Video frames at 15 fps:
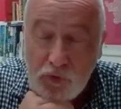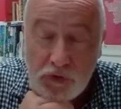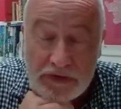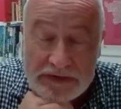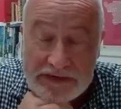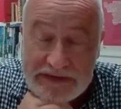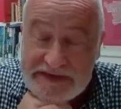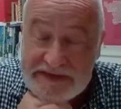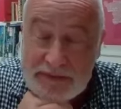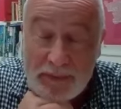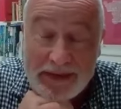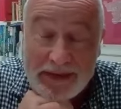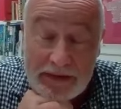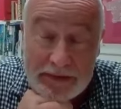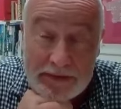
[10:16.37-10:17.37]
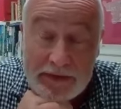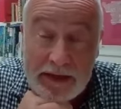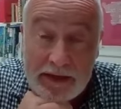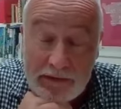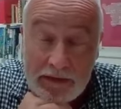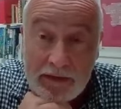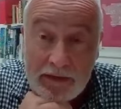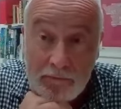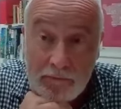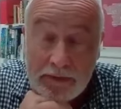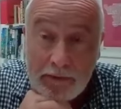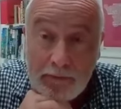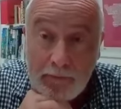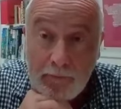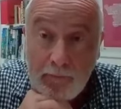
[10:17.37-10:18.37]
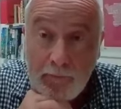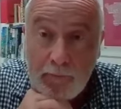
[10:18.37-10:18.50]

broadly speaking in that area